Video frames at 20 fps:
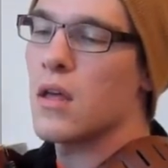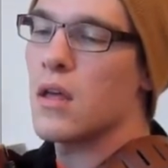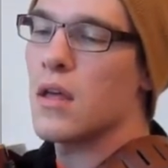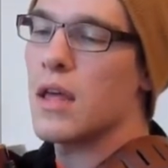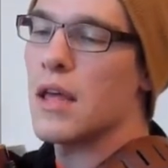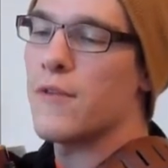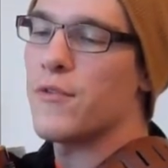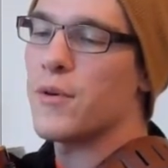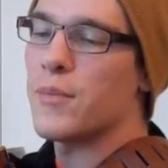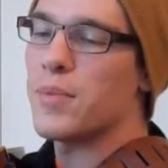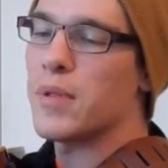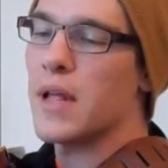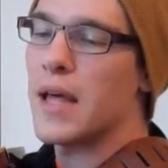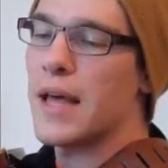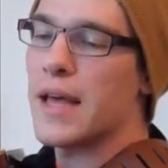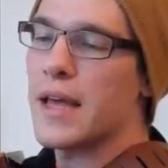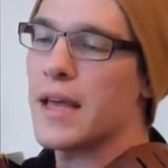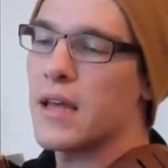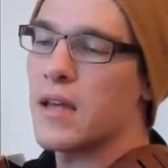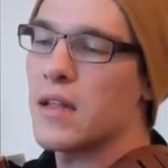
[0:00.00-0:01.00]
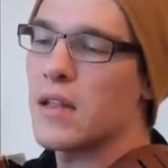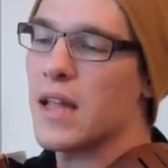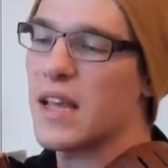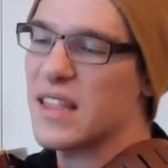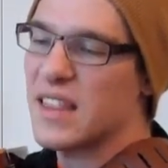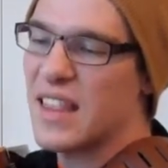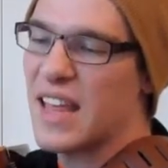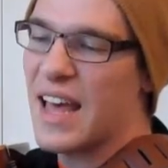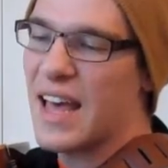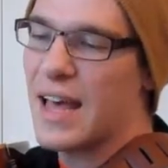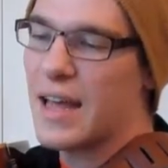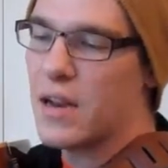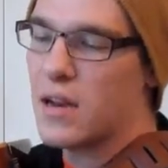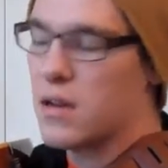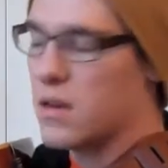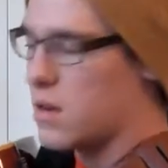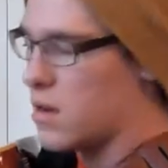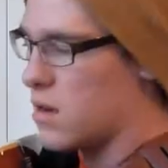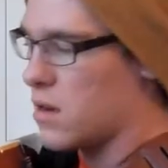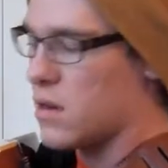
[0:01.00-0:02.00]
If we play like that,
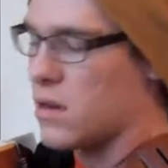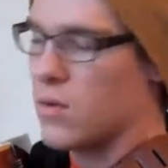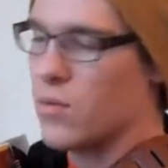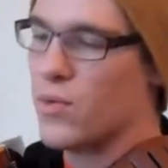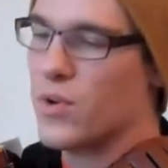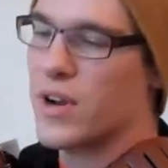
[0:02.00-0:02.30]
we're